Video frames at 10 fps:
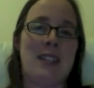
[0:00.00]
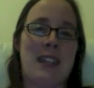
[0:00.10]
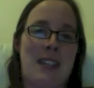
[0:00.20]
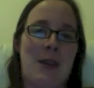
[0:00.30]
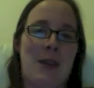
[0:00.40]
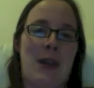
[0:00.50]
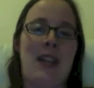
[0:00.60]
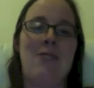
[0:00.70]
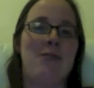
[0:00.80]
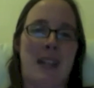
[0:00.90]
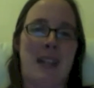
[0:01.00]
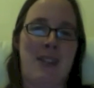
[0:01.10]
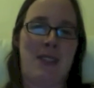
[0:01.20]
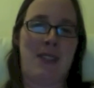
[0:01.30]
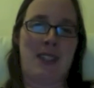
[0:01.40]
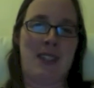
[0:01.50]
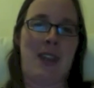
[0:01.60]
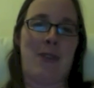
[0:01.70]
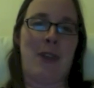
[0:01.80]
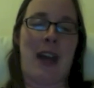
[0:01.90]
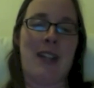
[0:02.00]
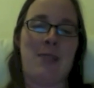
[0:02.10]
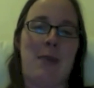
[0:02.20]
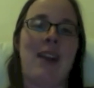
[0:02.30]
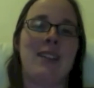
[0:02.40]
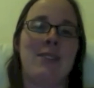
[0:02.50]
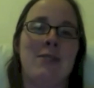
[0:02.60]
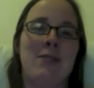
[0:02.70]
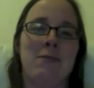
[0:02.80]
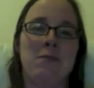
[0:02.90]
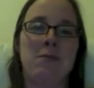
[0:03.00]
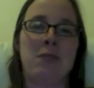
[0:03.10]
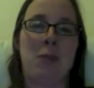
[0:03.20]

and so I love I love the discovery aspect of, of